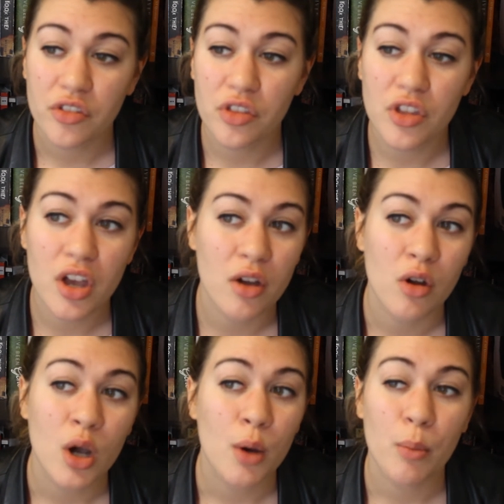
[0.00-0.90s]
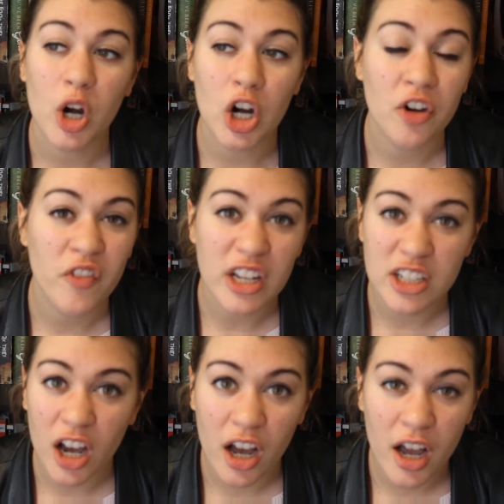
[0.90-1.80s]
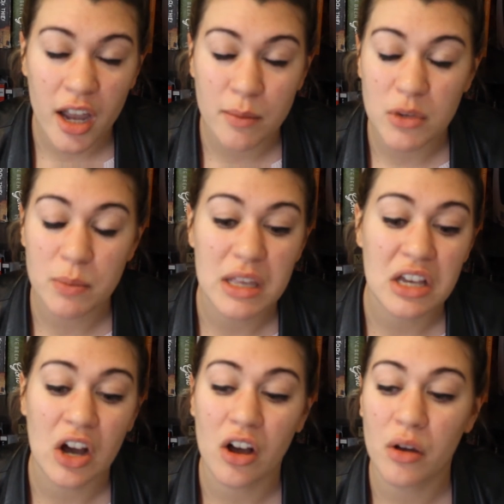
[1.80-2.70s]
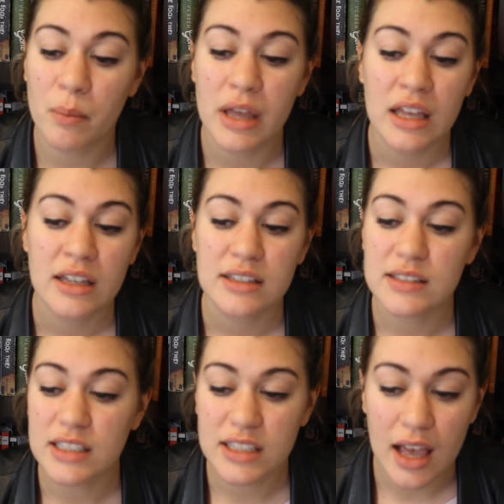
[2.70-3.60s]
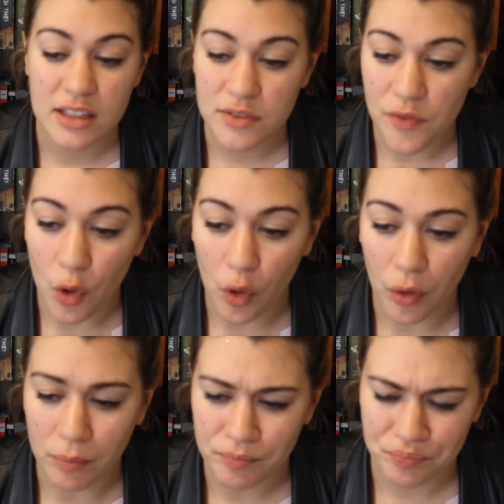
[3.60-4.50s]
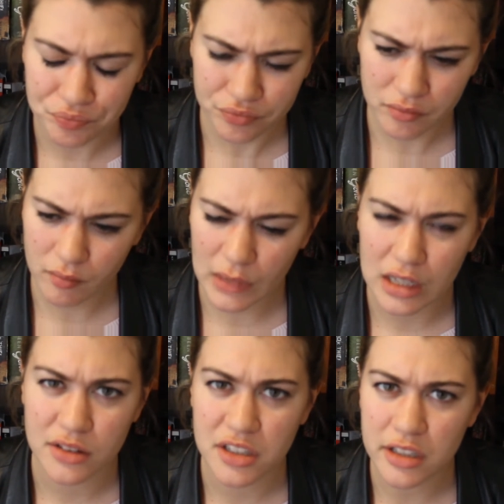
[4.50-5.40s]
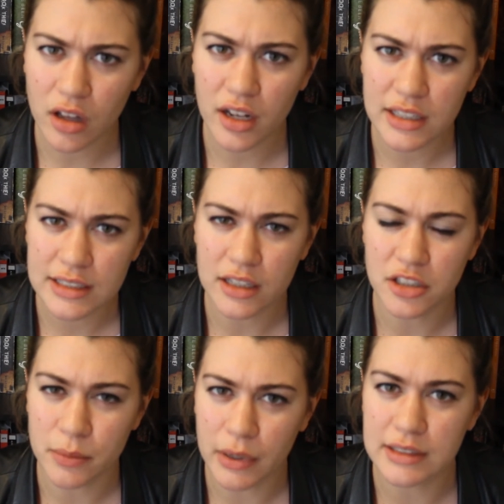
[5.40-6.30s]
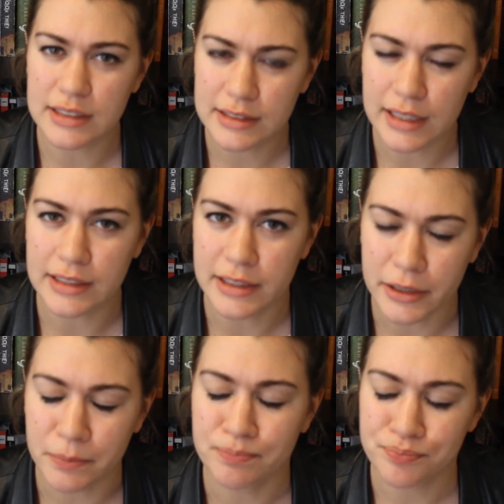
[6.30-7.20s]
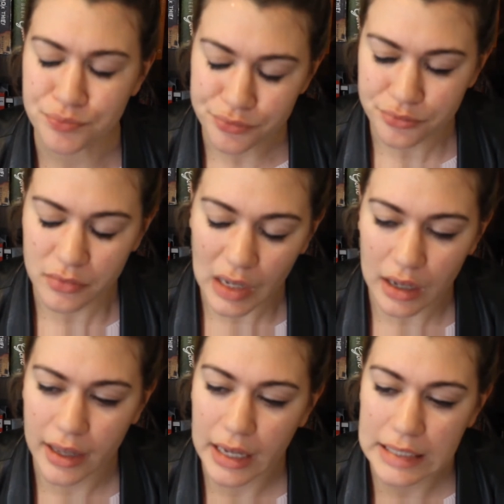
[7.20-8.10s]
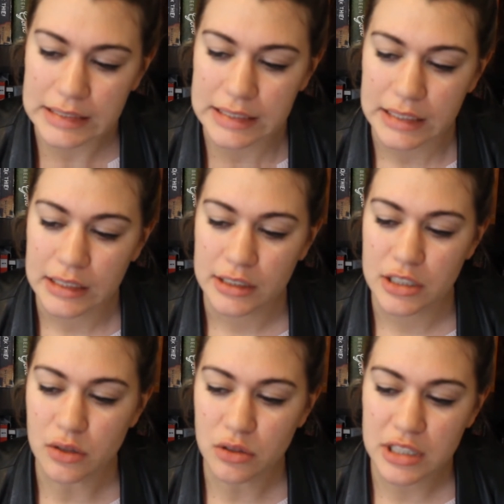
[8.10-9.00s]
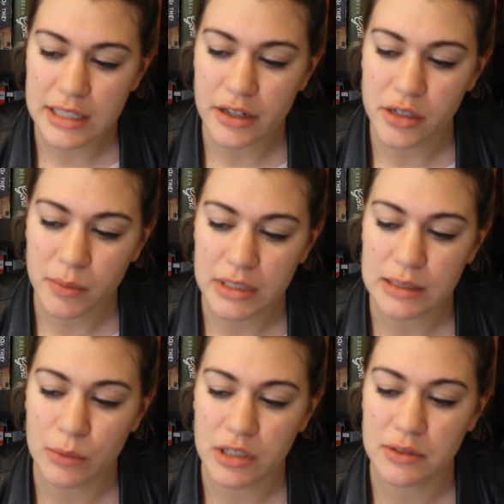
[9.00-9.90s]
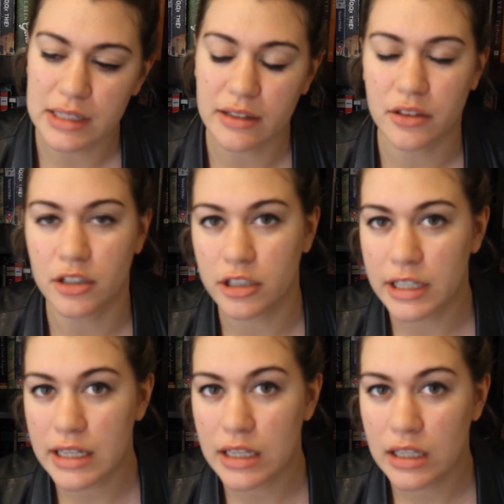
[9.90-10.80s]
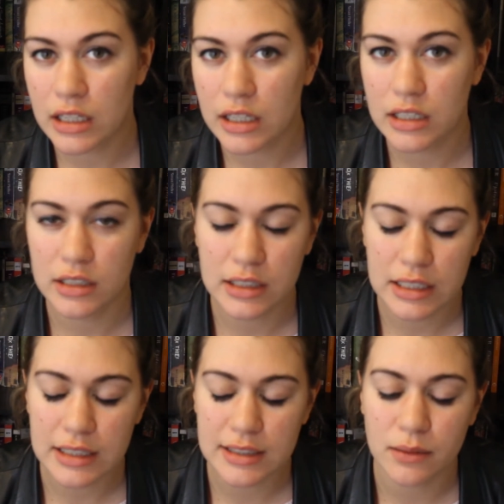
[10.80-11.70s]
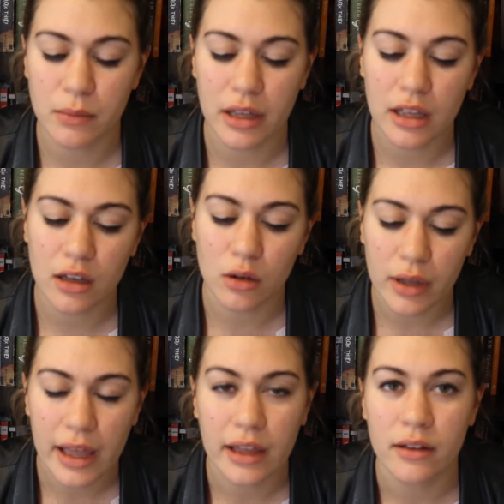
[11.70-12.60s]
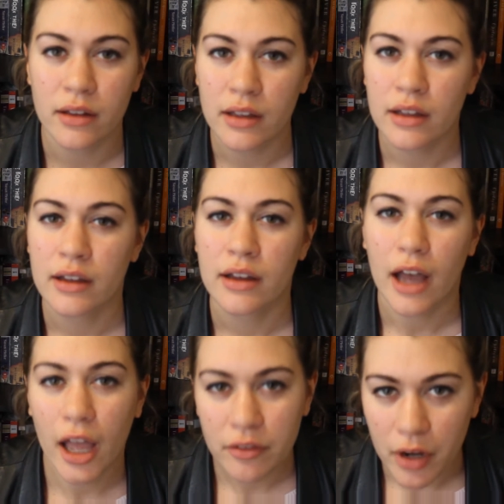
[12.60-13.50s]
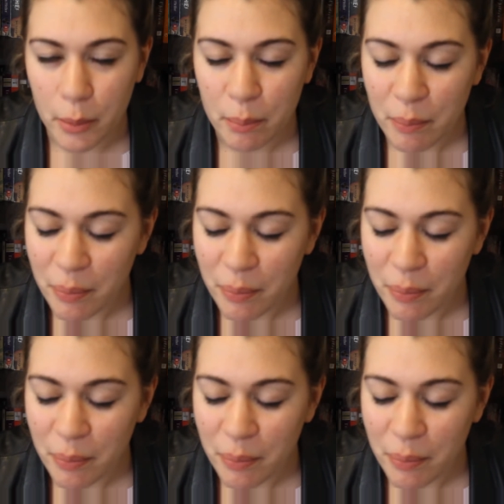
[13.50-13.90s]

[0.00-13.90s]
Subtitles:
the perfect time to become successful. There's a lot of discussion about success here, and so just hearing about someone who's like 30 and did this, I'm like, okay, I have time.